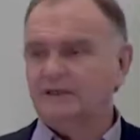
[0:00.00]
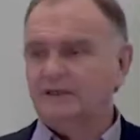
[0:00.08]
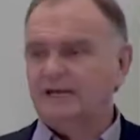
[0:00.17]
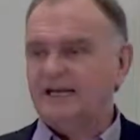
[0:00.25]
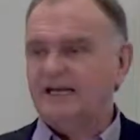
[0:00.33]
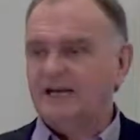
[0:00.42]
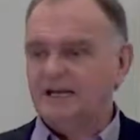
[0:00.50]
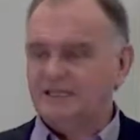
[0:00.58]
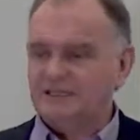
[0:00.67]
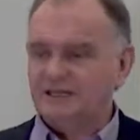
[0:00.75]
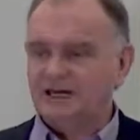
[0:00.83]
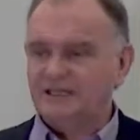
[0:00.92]
In
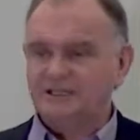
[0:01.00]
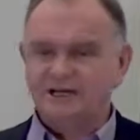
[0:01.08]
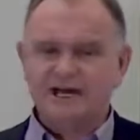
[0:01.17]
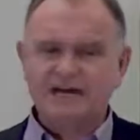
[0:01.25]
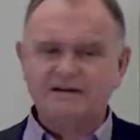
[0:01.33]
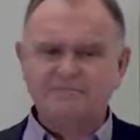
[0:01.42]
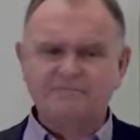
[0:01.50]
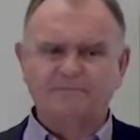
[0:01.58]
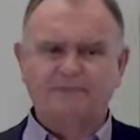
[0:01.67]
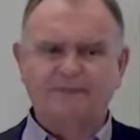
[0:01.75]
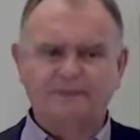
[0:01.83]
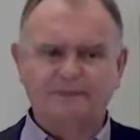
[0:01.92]
1999,
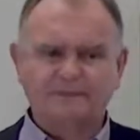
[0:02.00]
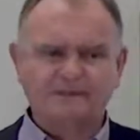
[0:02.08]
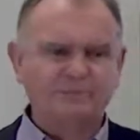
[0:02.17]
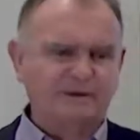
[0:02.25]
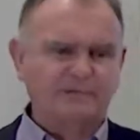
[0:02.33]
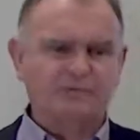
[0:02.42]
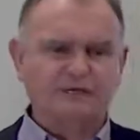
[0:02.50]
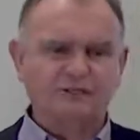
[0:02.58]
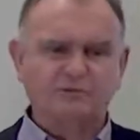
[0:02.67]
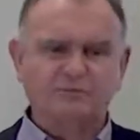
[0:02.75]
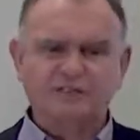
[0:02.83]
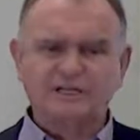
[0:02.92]
some people in
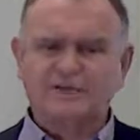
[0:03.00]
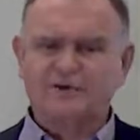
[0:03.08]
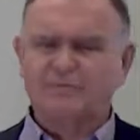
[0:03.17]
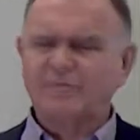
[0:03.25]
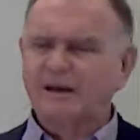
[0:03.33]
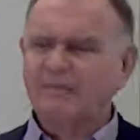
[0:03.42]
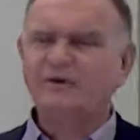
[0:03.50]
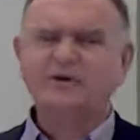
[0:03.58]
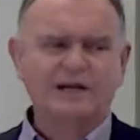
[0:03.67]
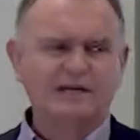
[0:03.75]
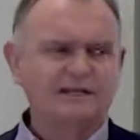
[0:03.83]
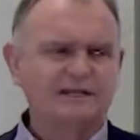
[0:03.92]
Schlumberger thought it might be a good
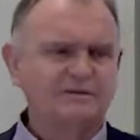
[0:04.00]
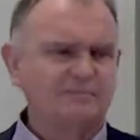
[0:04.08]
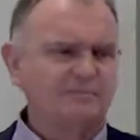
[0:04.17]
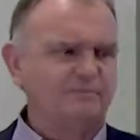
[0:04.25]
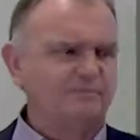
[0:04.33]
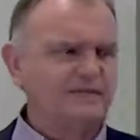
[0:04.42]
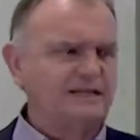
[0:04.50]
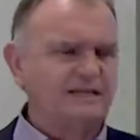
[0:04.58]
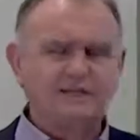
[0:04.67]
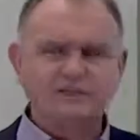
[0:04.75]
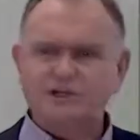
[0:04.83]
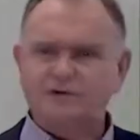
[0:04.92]
idea to take their
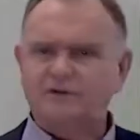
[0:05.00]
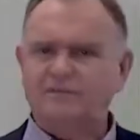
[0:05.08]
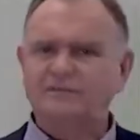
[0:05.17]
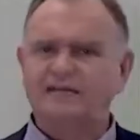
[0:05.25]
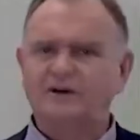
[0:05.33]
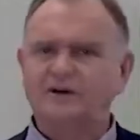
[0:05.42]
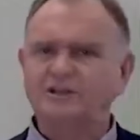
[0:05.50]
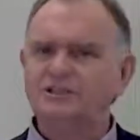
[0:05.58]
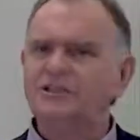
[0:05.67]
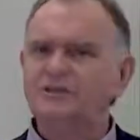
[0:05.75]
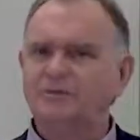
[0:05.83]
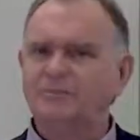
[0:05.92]
Geoframe technology
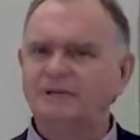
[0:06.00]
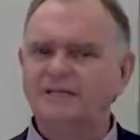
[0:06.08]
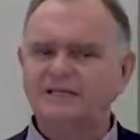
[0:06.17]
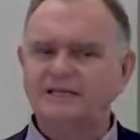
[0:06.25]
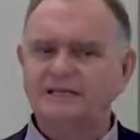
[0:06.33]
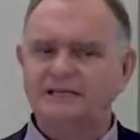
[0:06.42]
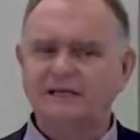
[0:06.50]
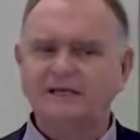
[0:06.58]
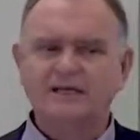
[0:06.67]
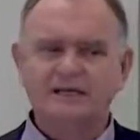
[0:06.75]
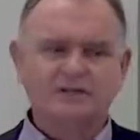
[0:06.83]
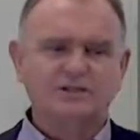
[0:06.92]
to a PC.
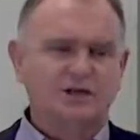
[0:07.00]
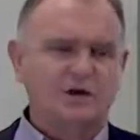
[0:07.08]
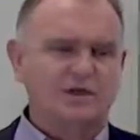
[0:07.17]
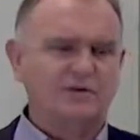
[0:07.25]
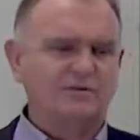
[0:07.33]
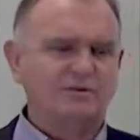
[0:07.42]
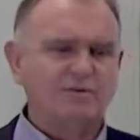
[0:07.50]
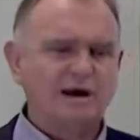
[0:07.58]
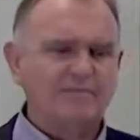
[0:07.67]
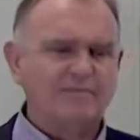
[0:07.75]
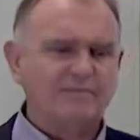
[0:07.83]
So there was a white